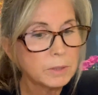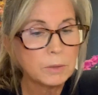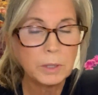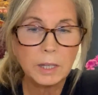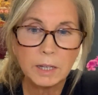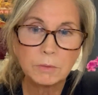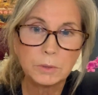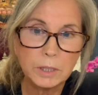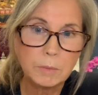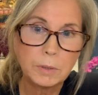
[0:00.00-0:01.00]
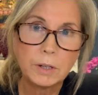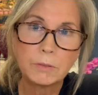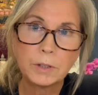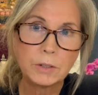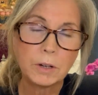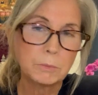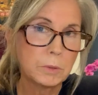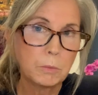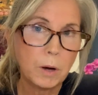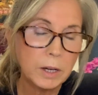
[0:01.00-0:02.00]
like we can't really put our finger on, well,
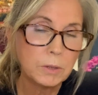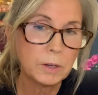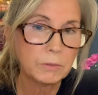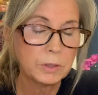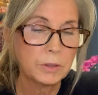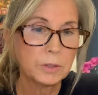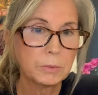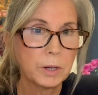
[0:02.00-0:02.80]
why do I feel this way?